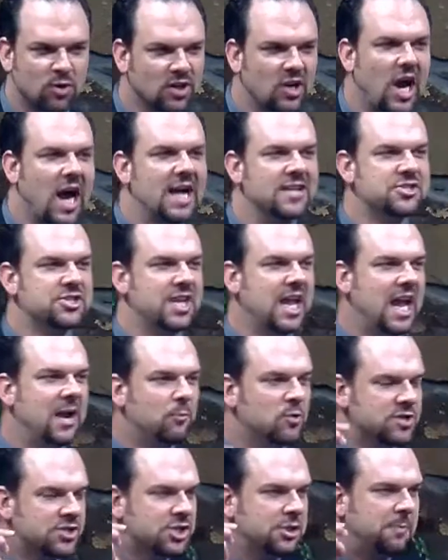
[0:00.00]
where God's
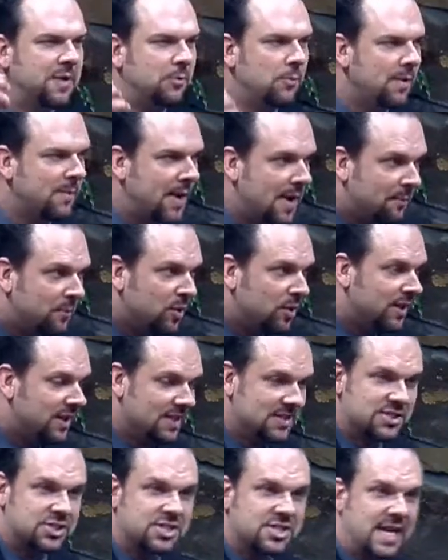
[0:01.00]
name was to be remembered,
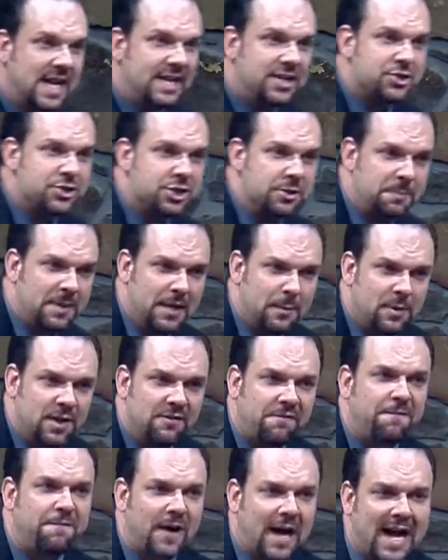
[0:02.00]
and saints should be able
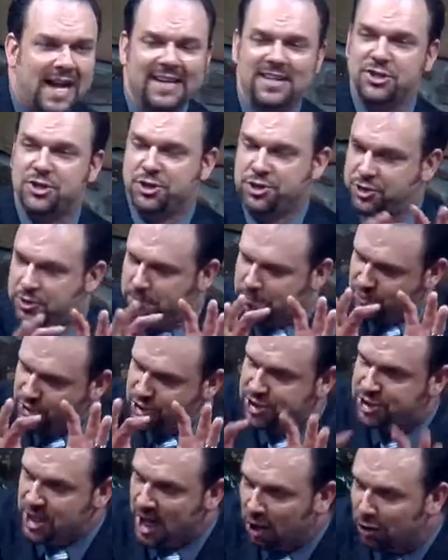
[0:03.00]
to find sh
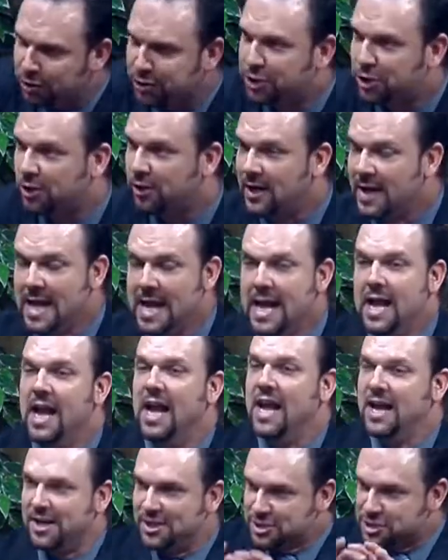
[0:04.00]
shelter
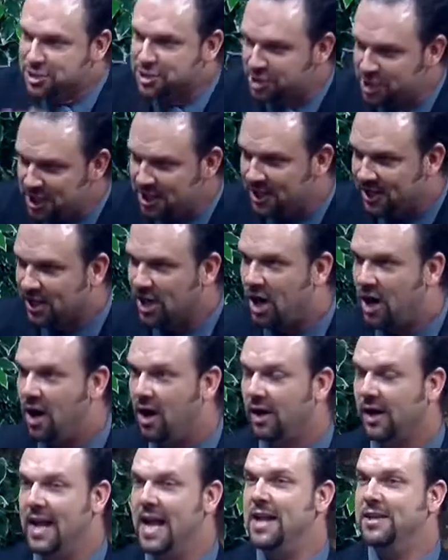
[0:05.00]
in a
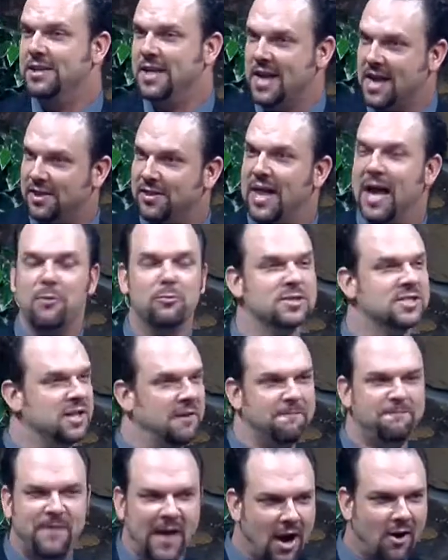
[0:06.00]
synagogue. And yet, that was
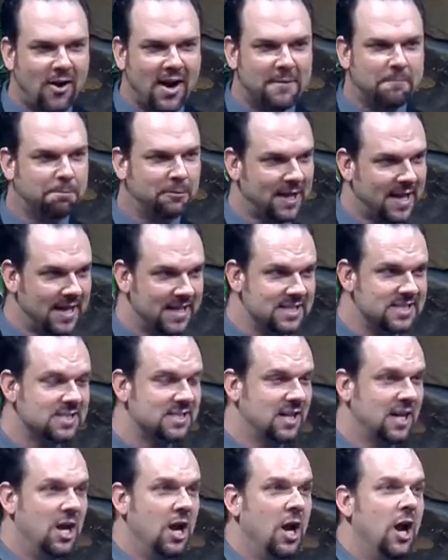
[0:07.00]
the very
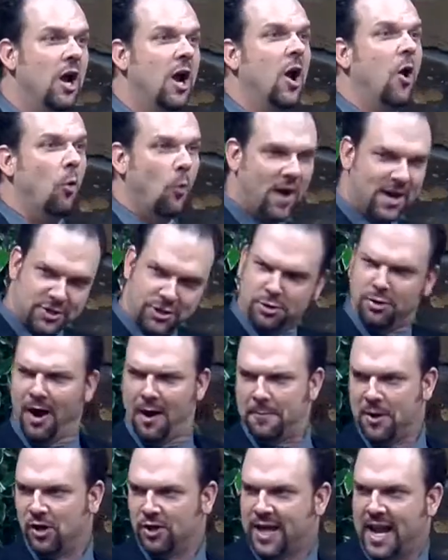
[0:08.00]
place where
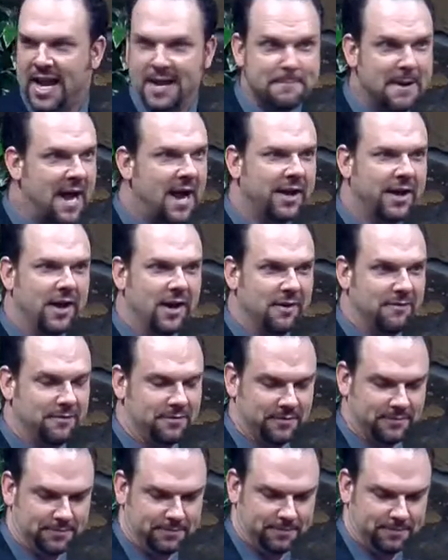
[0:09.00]
trouble came out of.